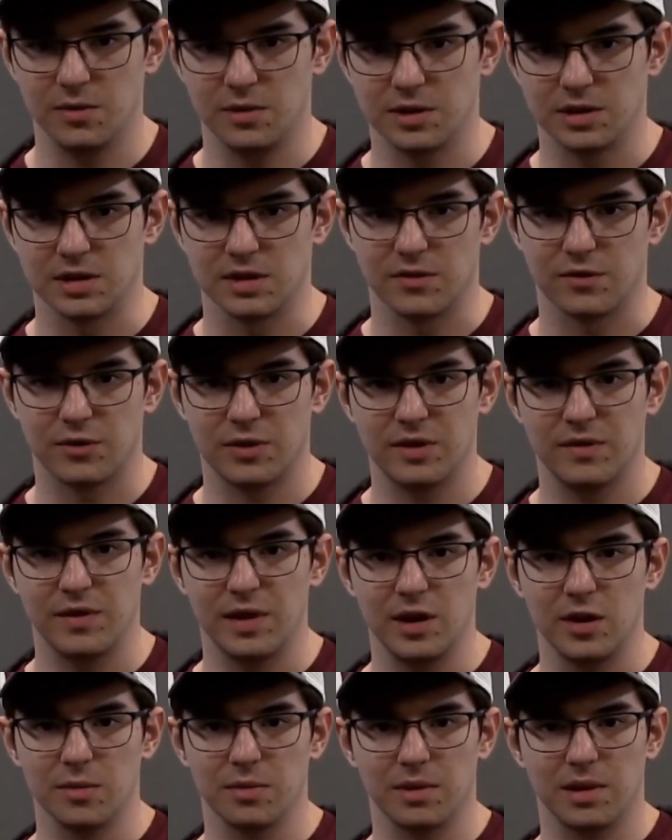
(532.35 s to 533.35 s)
which is a free
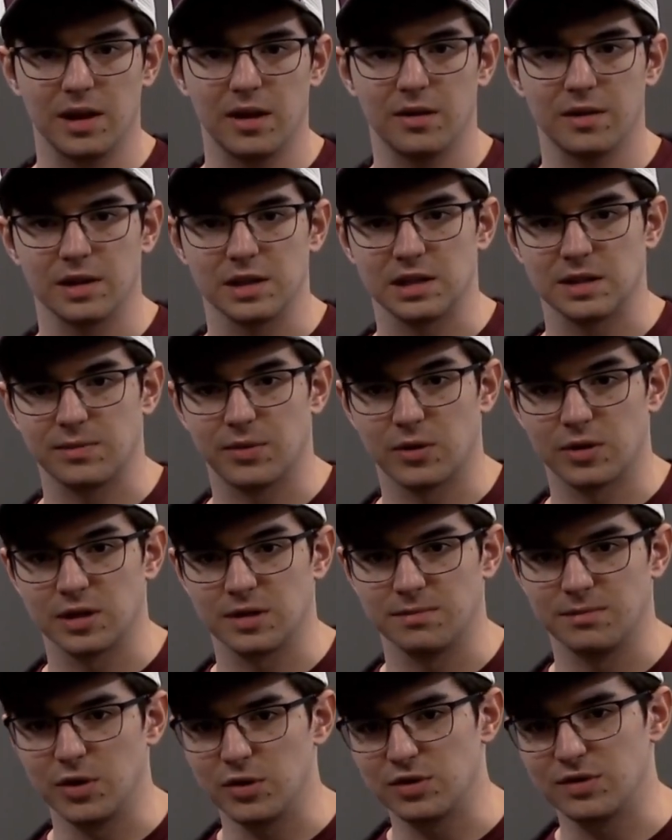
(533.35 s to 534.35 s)
video player that
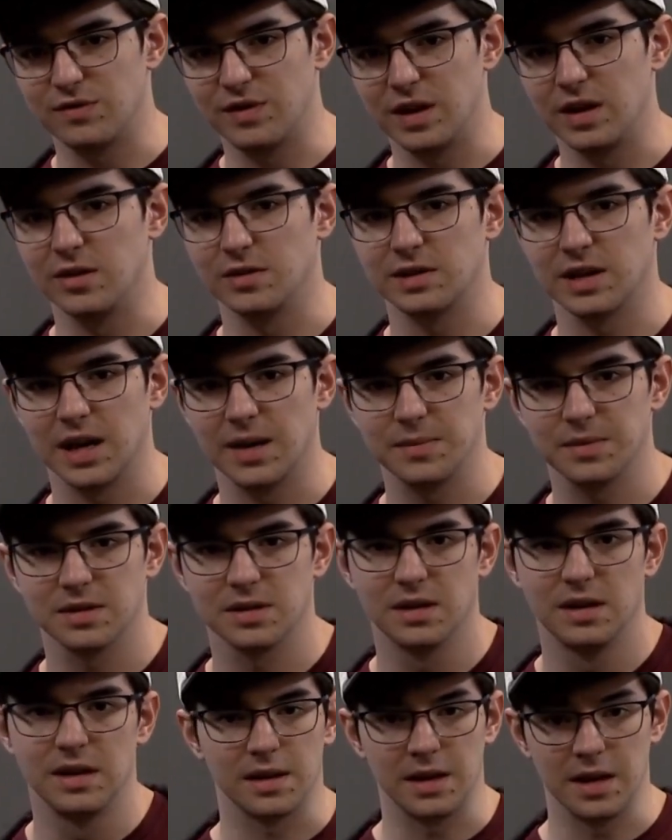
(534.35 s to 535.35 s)
supports most video types,